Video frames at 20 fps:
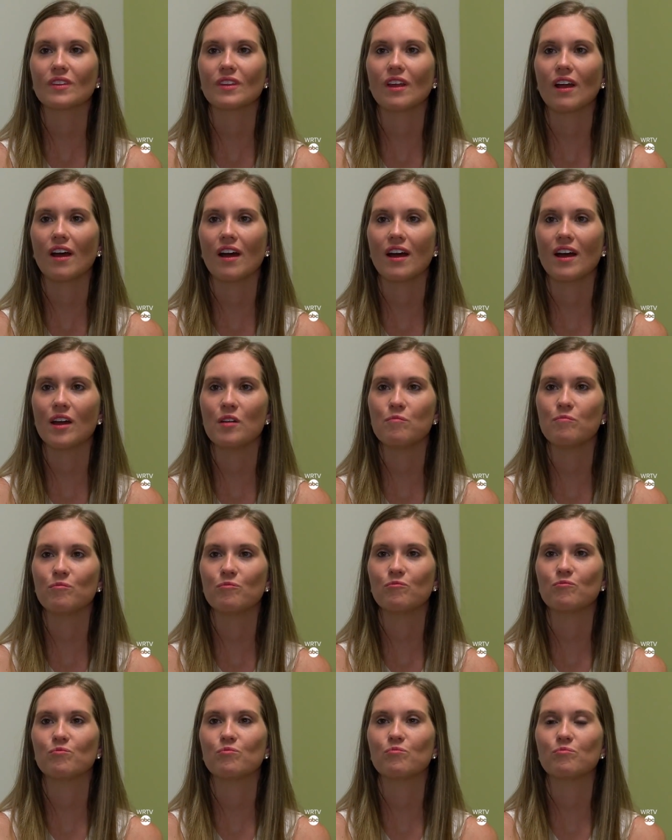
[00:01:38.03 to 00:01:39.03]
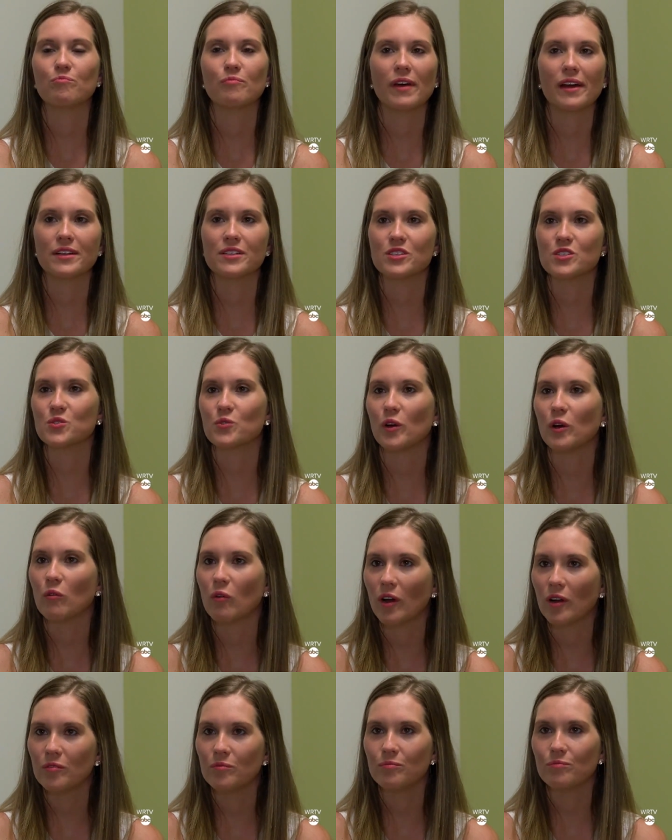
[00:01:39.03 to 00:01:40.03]
I'm back to square
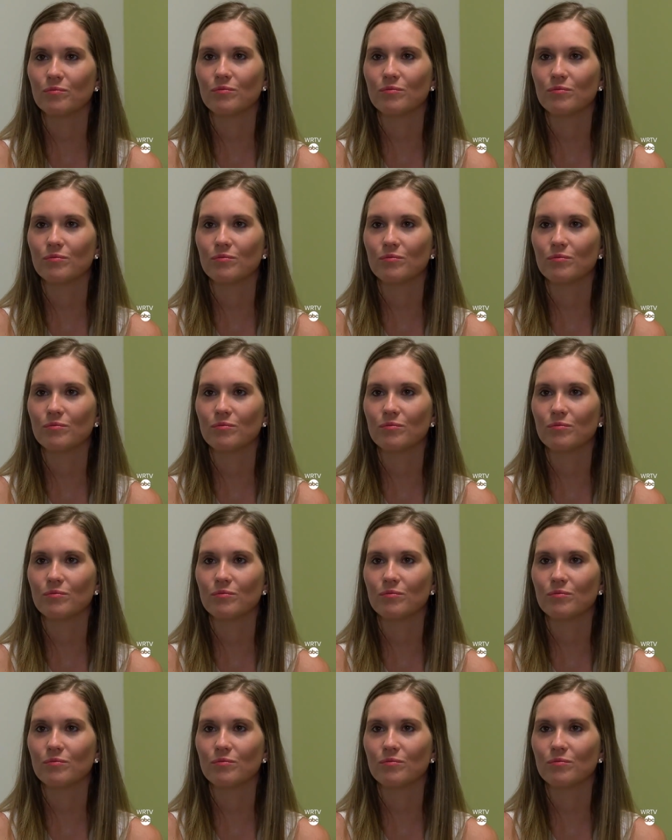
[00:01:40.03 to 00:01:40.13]
one.